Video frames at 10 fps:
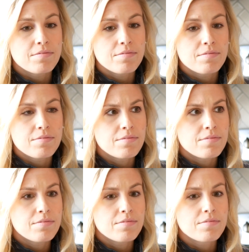
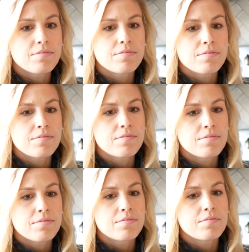
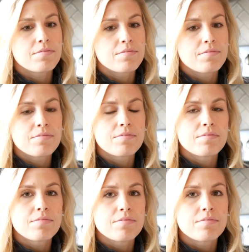
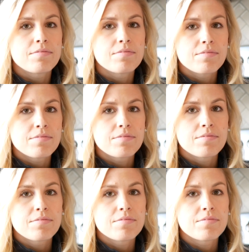
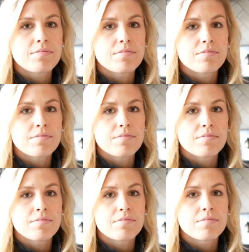
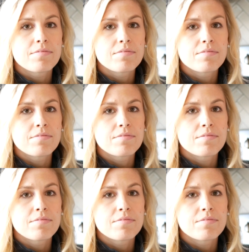(not speaking)